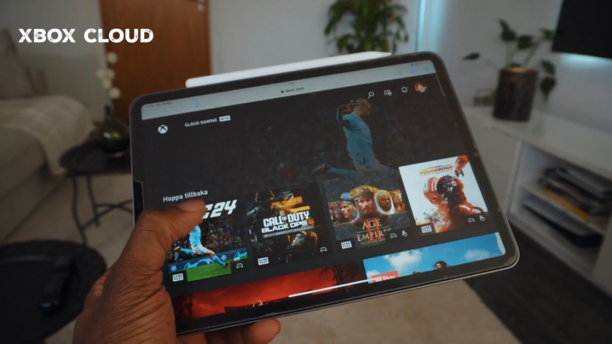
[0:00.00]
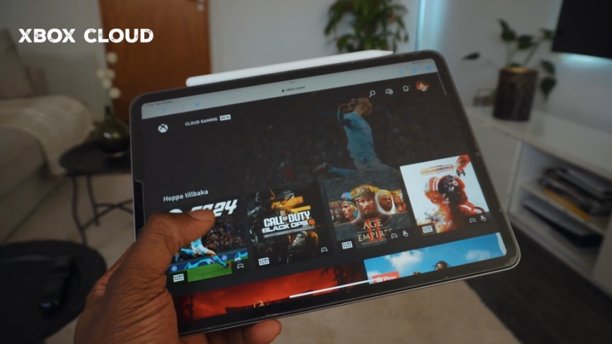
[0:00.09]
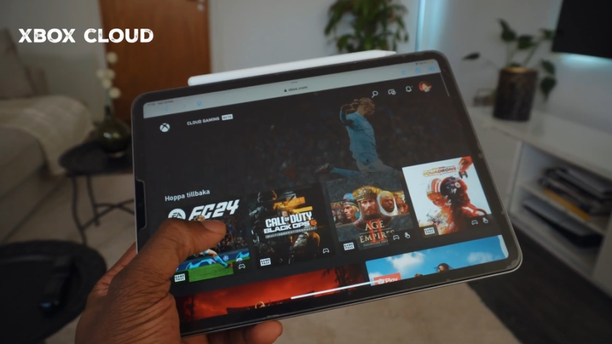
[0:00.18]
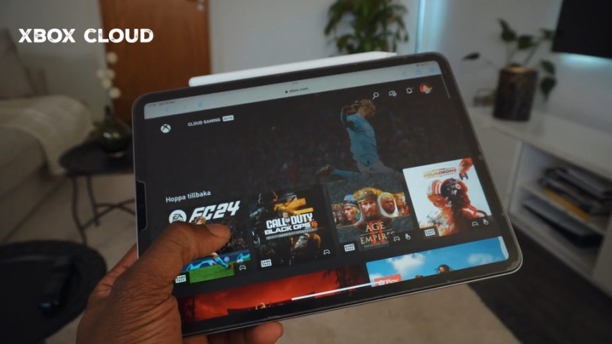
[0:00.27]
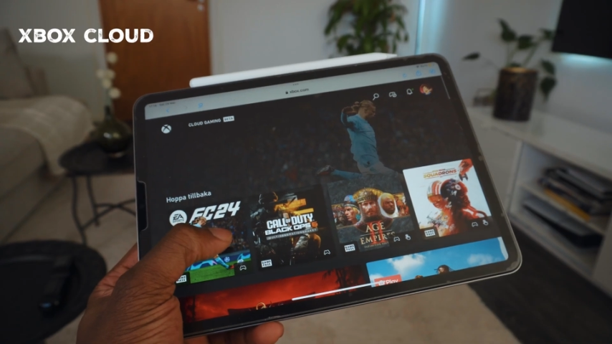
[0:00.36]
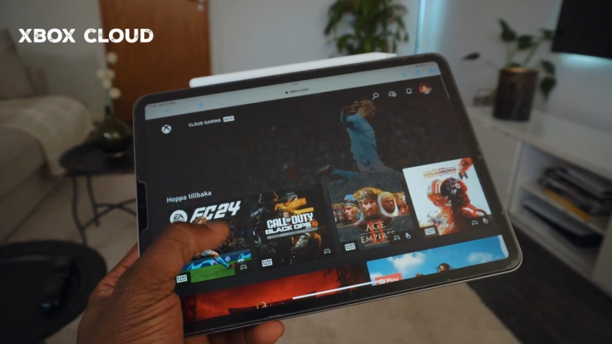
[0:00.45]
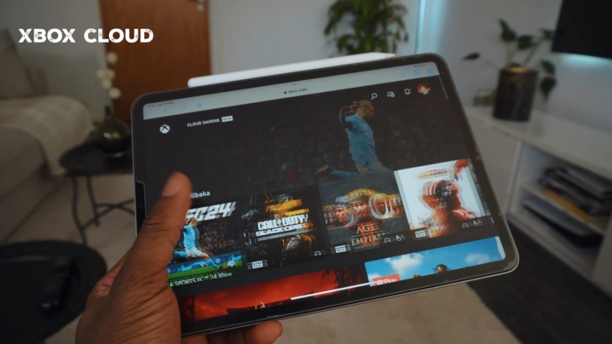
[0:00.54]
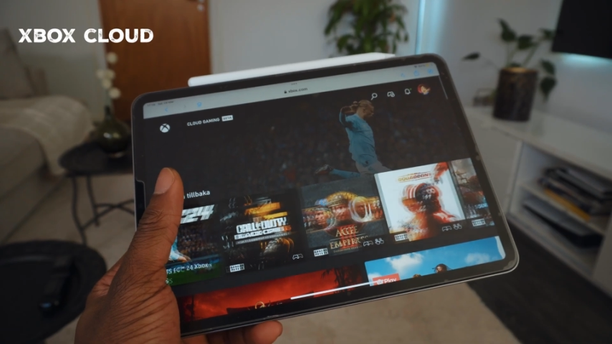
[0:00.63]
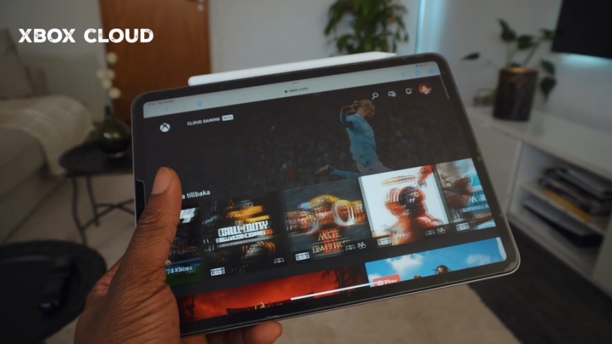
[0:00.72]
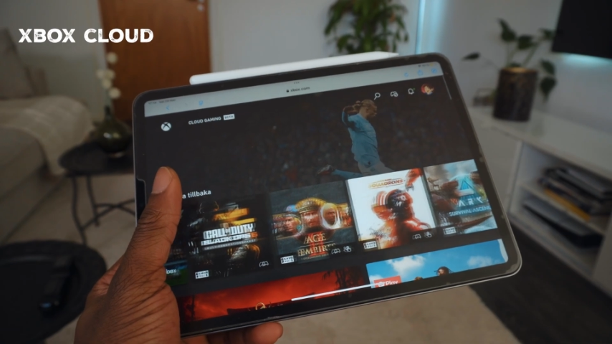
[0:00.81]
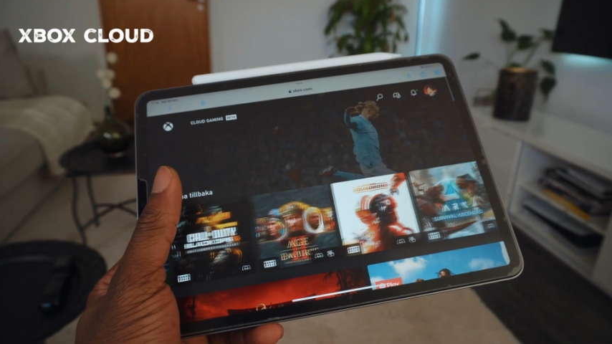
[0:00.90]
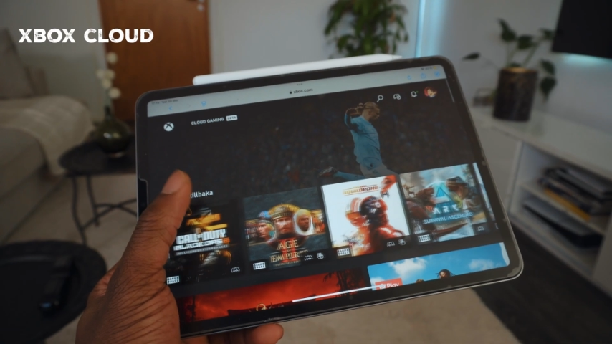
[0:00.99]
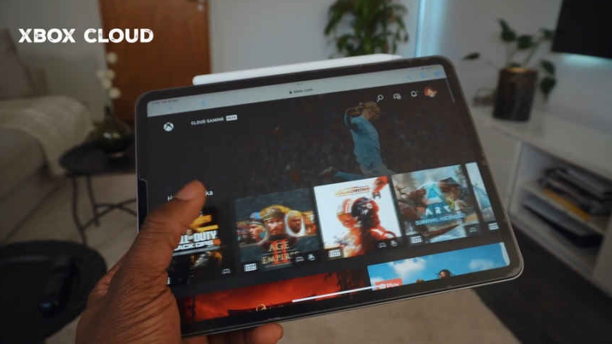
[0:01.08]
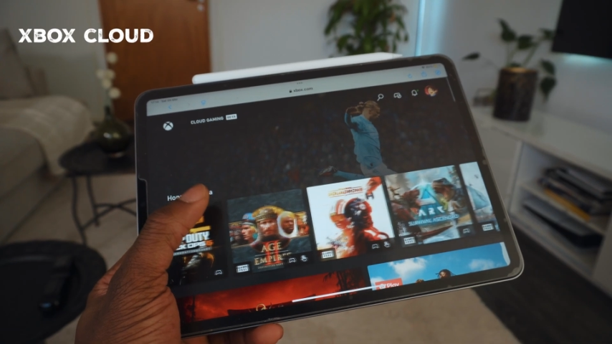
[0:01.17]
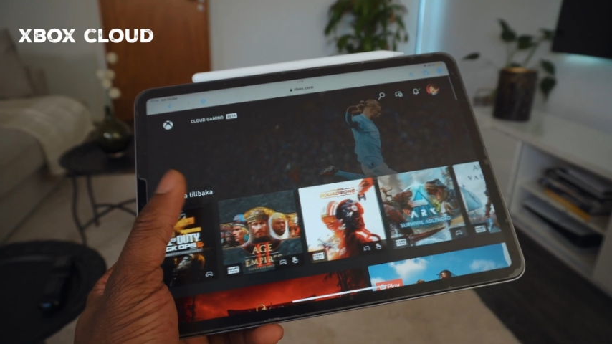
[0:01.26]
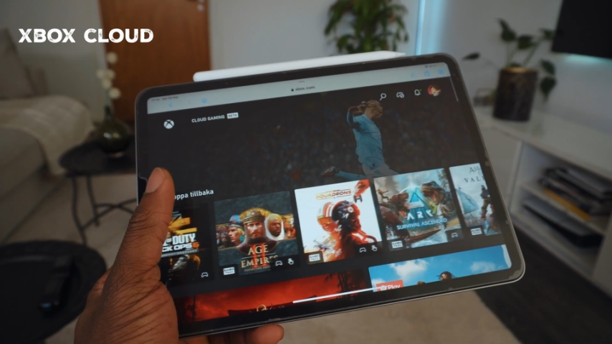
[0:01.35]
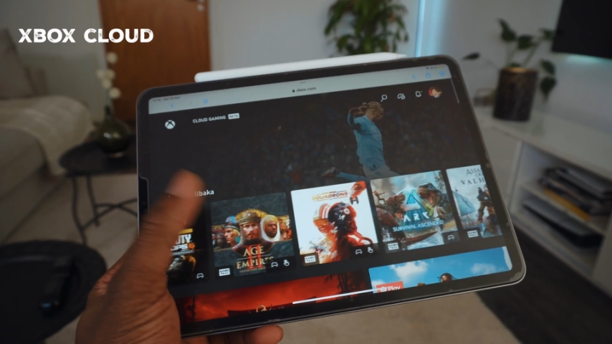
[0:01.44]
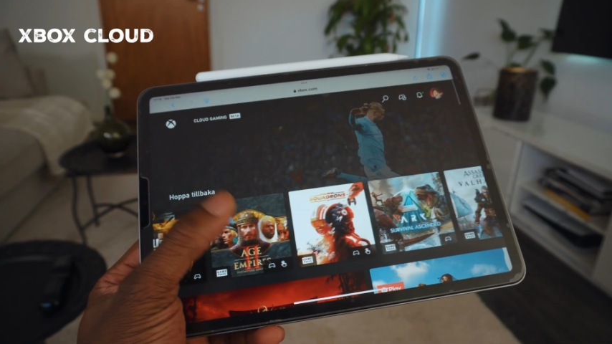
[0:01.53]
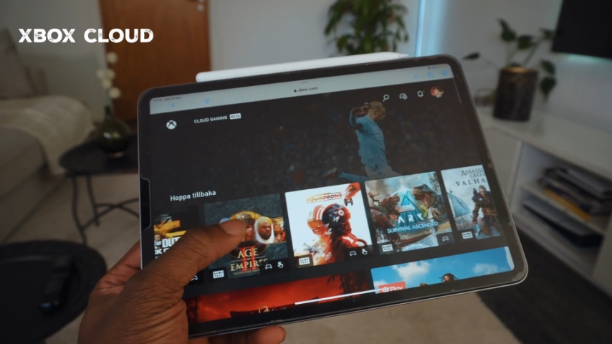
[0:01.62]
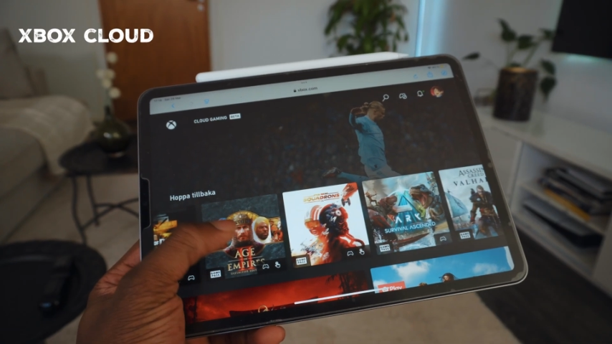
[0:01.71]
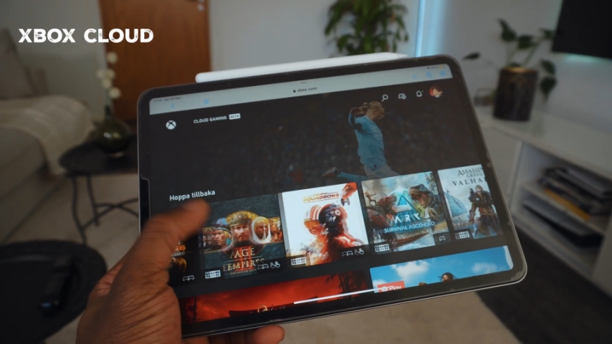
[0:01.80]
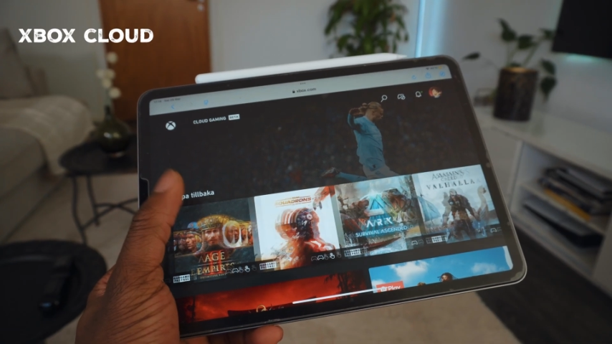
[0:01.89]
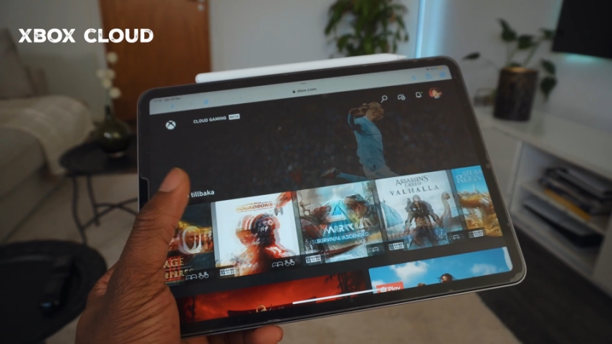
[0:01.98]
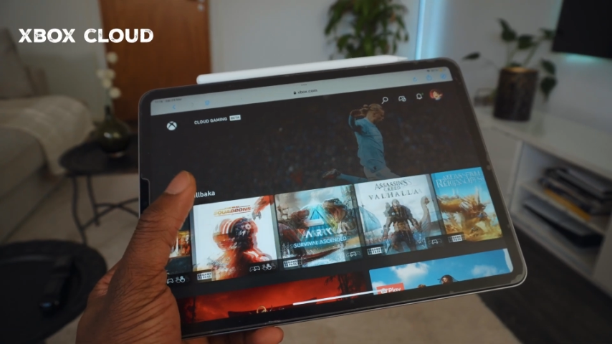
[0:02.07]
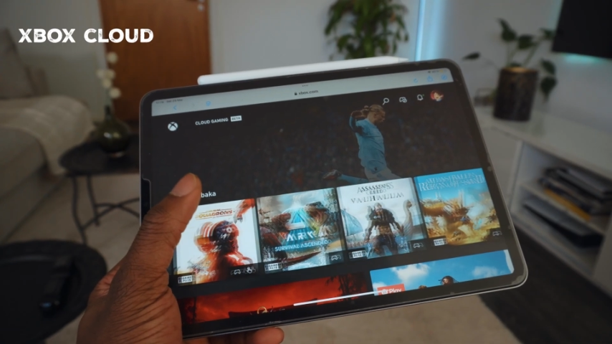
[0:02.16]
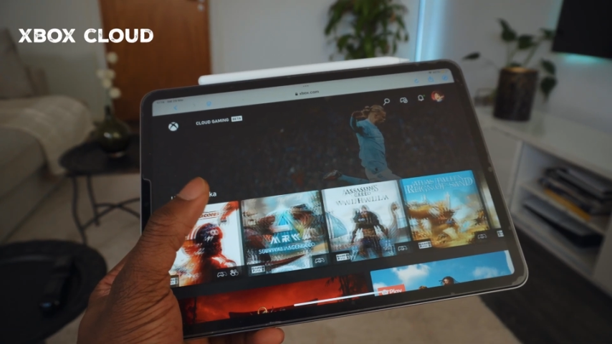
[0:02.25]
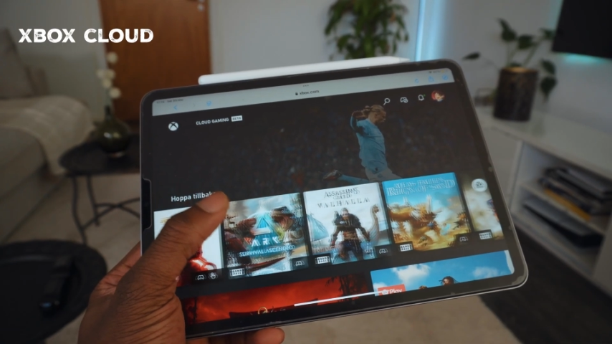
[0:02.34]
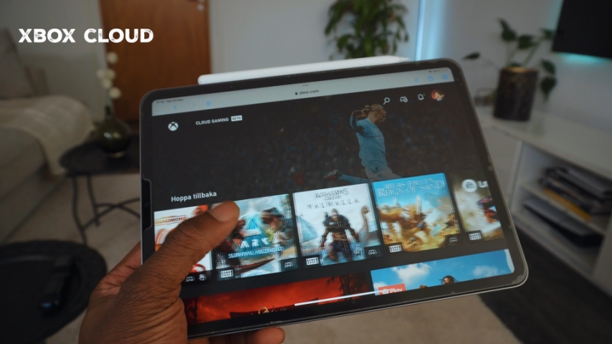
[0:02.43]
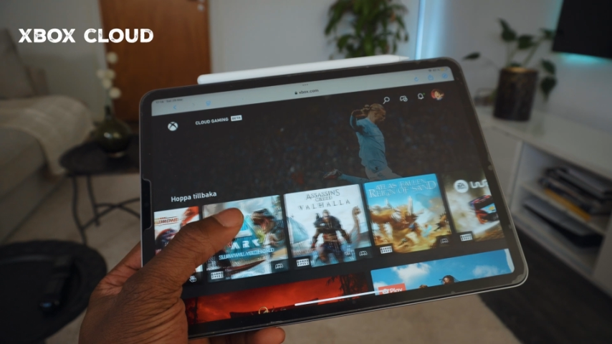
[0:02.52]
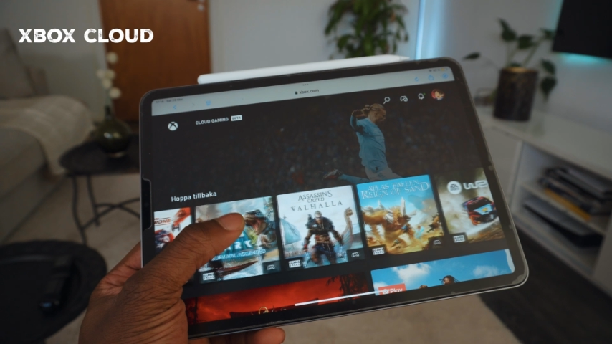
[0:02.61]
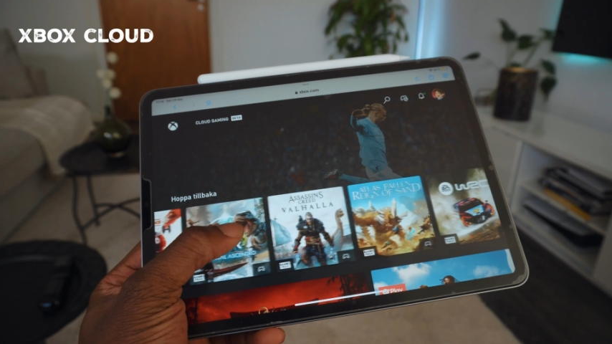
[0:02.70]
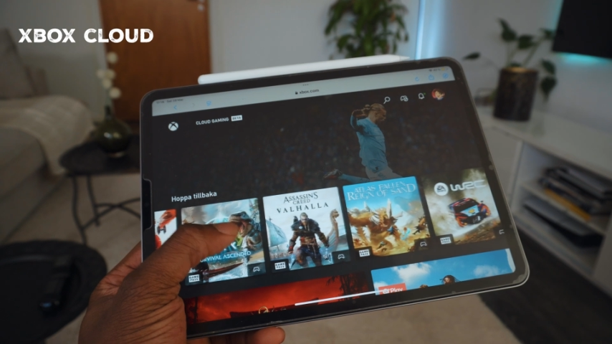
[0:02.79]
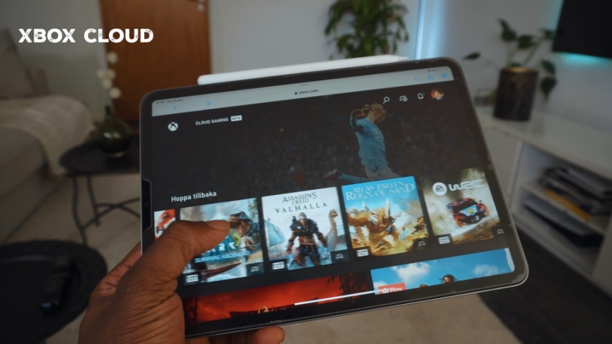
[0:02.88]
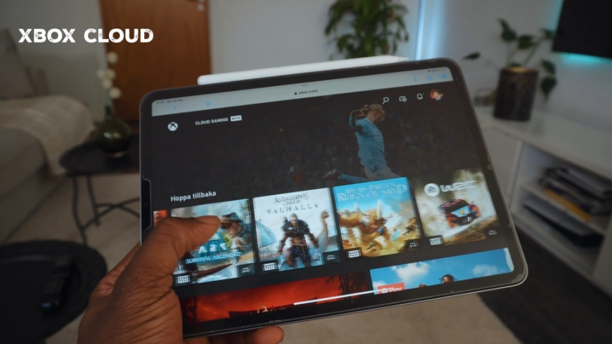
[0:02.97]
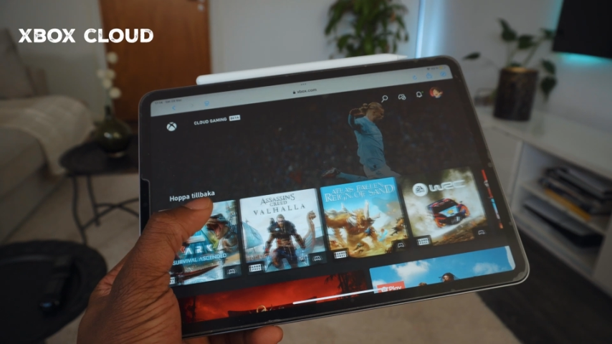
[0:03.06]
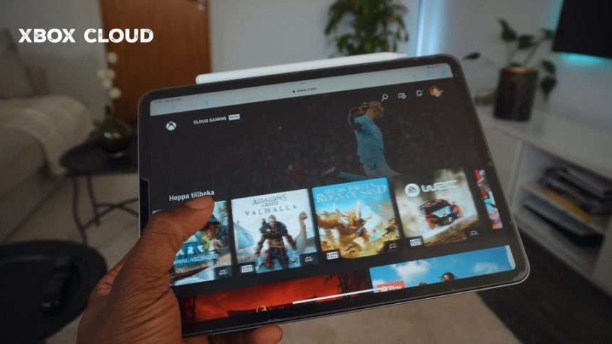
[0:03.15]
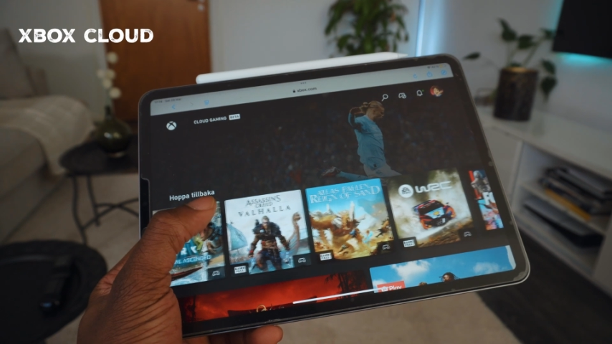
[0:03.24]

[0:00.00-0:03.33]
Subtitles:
(no speaker visible)